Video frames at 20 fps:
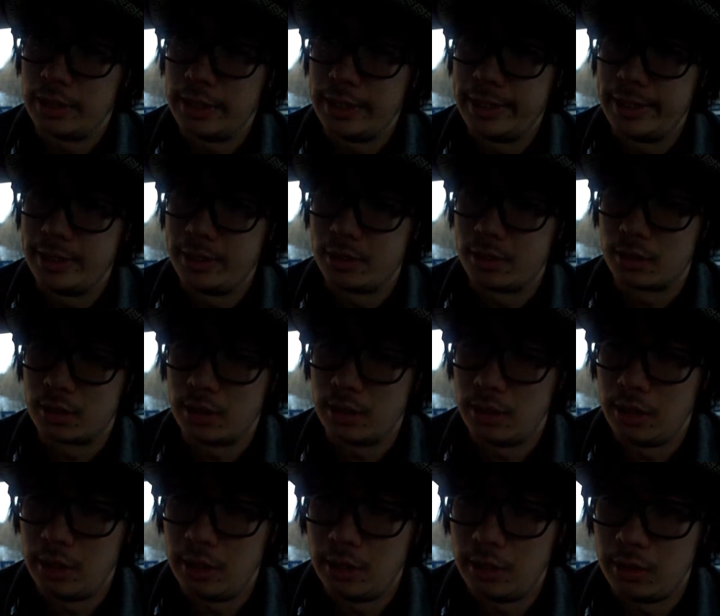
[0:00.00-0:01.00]
is
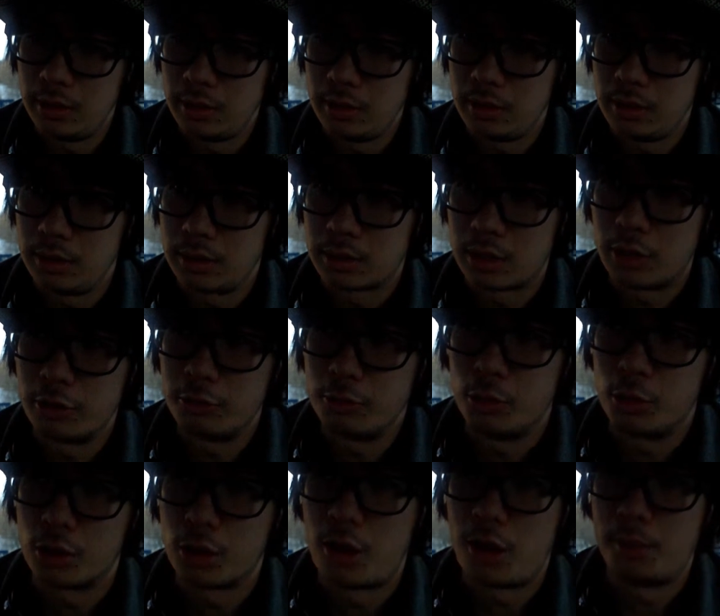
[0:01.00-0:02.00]
kind of
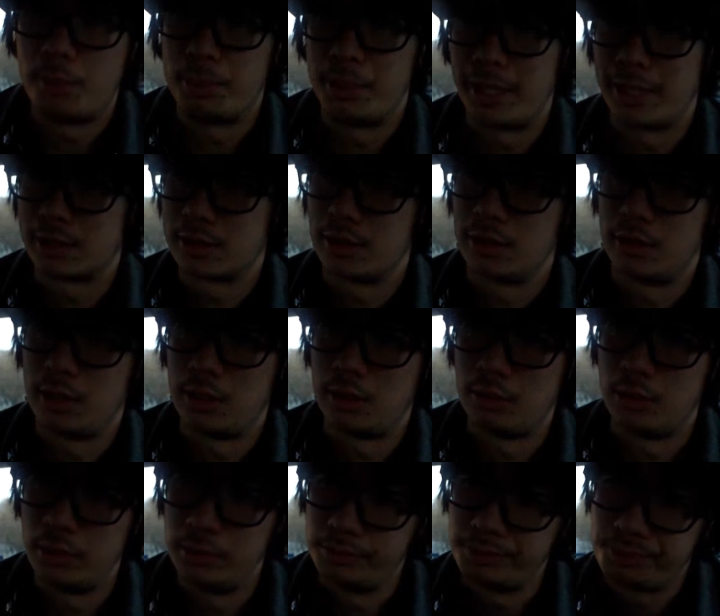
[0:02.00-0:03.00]
more complex than that,
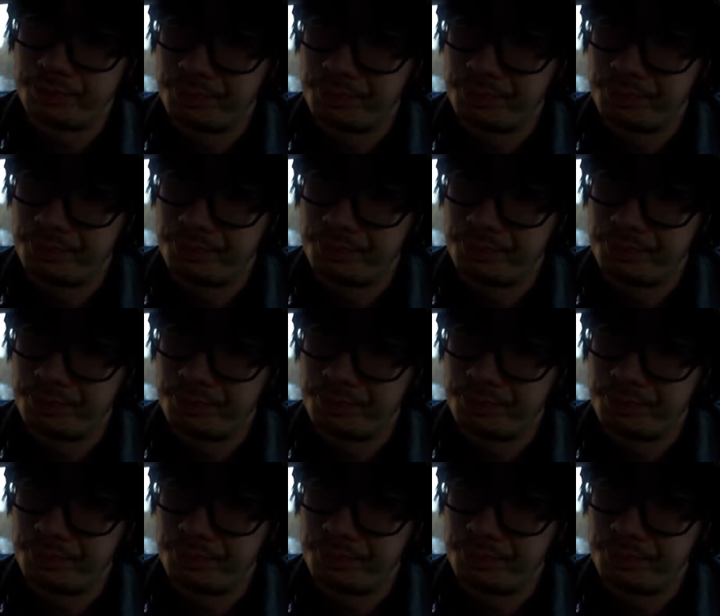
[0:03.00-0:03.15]
right?